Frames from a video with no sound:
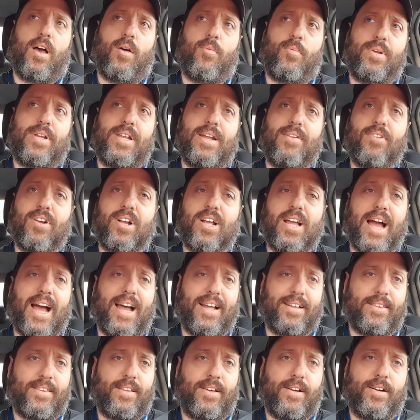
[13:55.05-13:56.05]
We never
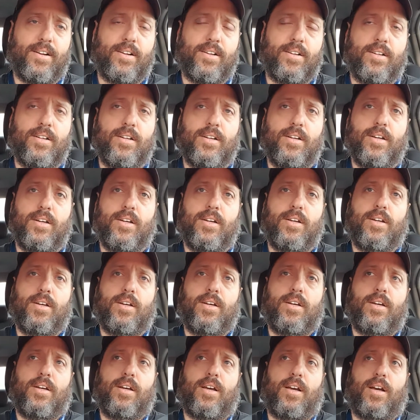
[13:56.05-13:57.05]
got there.
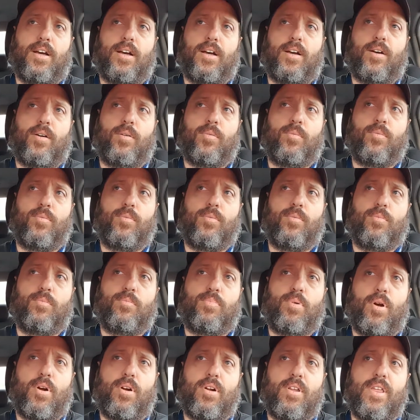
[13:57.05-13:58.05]

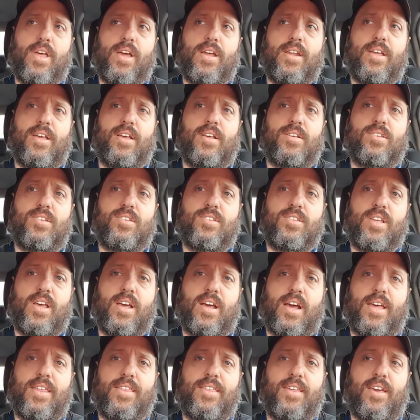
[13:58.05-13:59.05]
Part of that is
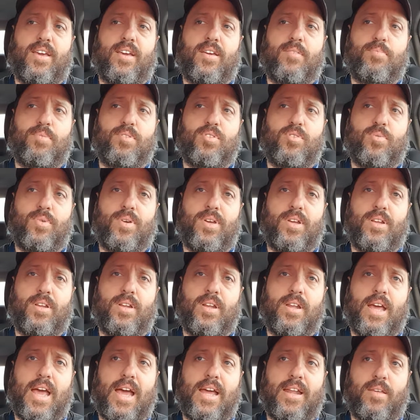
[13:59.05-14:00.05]
that I think
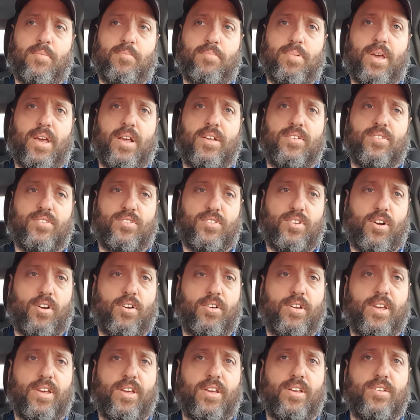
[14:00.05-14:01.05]
between adding pigs and
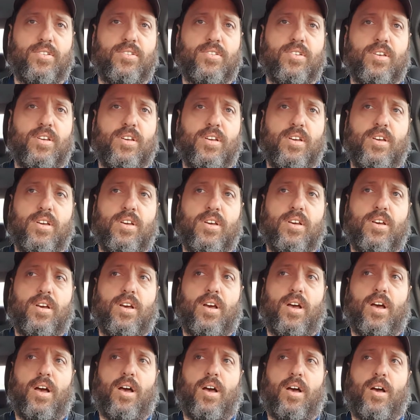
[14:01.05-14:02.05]
turkeys,
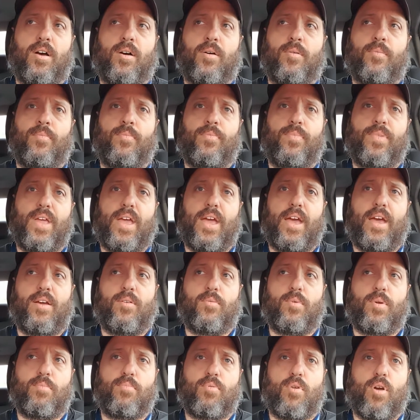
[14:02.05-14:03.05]

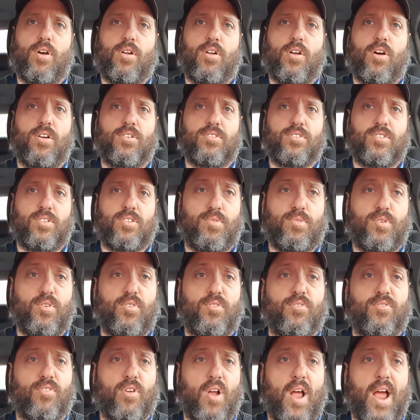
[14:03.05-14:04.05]
and we brought on
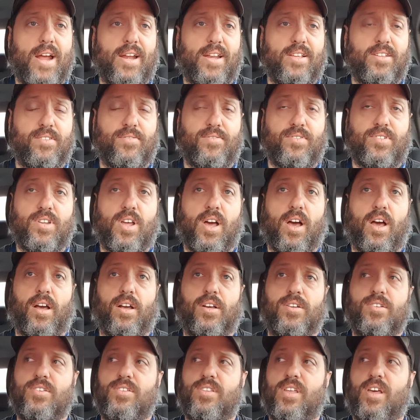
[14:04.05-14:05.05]
new varieties of
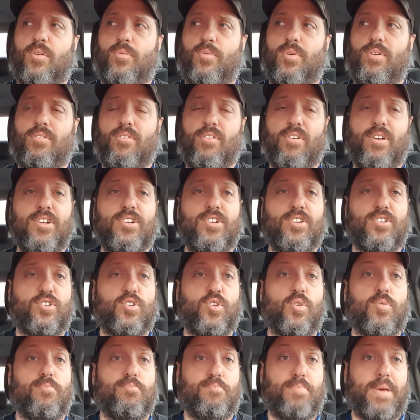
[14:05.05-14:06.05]
ducks, that we were really just
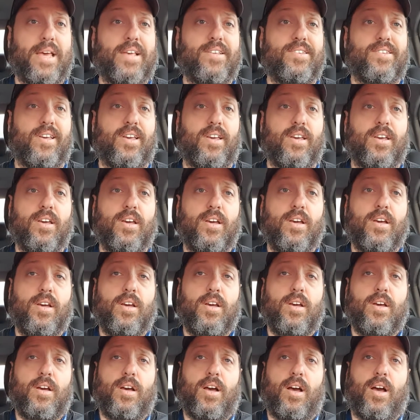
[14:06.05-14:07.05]
too busy,
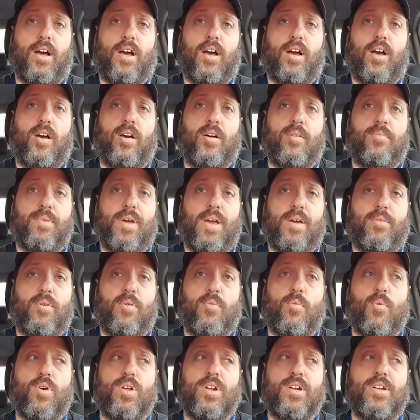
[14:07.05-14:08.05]
and
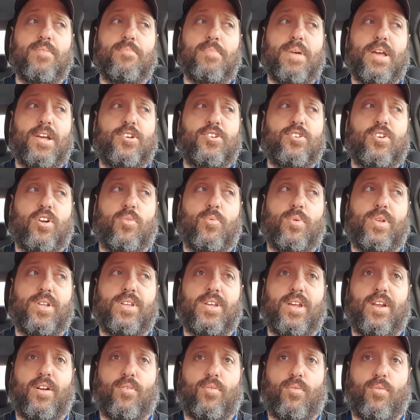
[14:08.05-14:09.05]
we wanted to make sure we
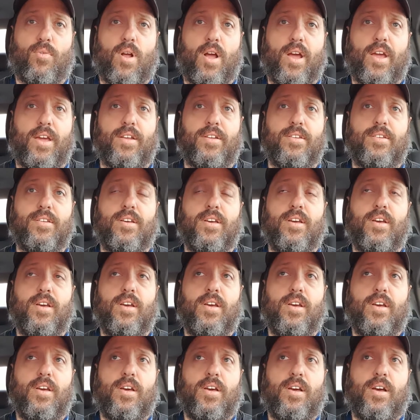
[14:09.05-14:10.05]
did it right.
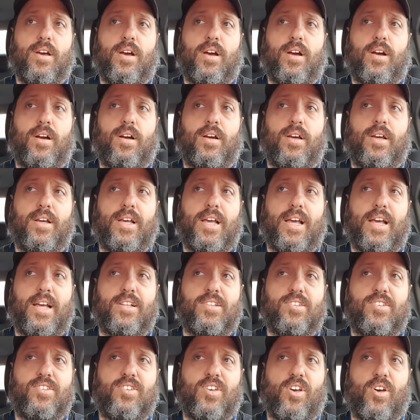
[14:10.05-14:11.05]

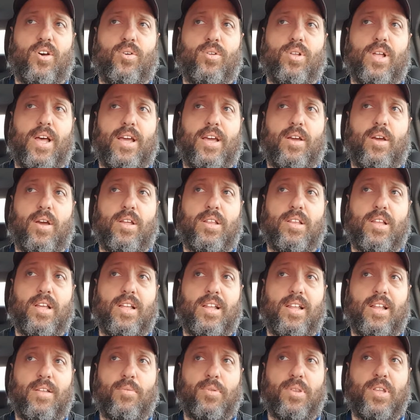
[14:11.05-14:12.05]
And so
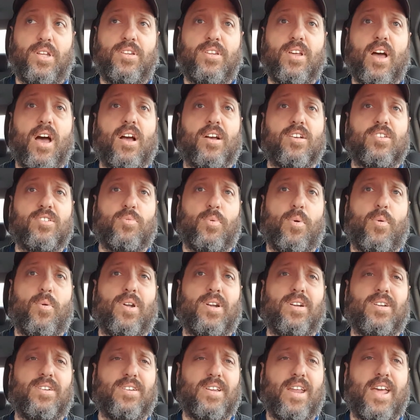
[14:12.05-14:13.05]
and the ducks, we
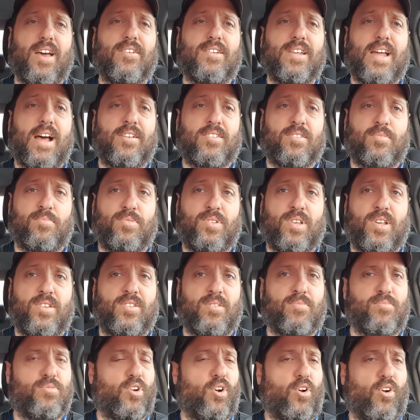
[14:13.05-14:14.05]
wanted to nail down some
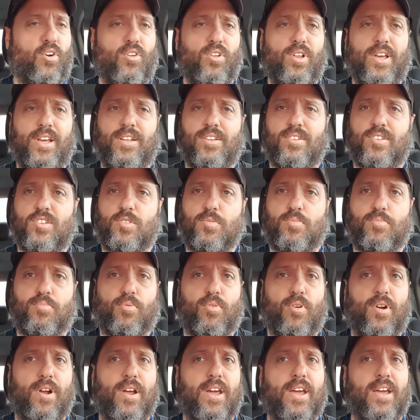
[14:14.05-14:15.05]
systems early in
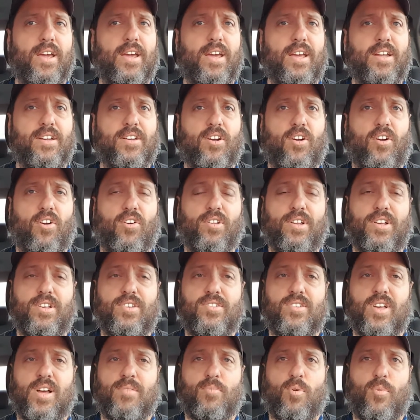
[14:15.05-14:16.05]
spring into early
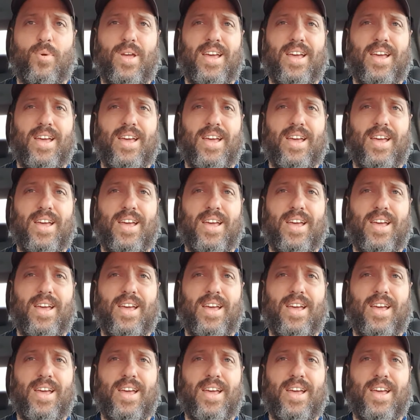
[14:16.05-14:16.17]
summer.